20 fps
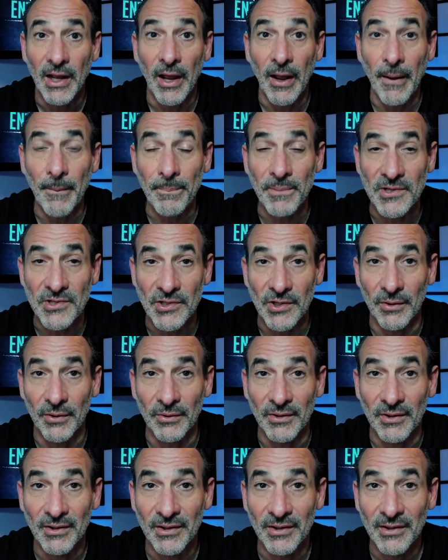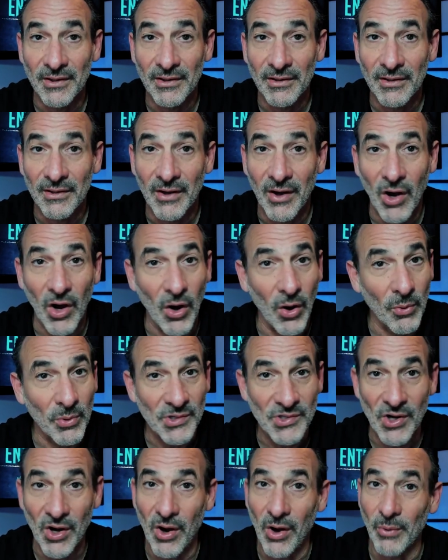episode,
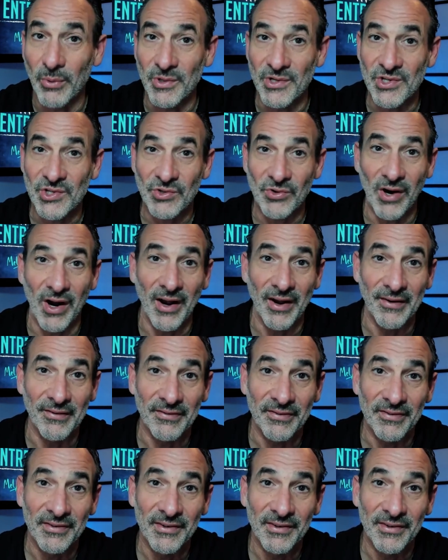always, always strive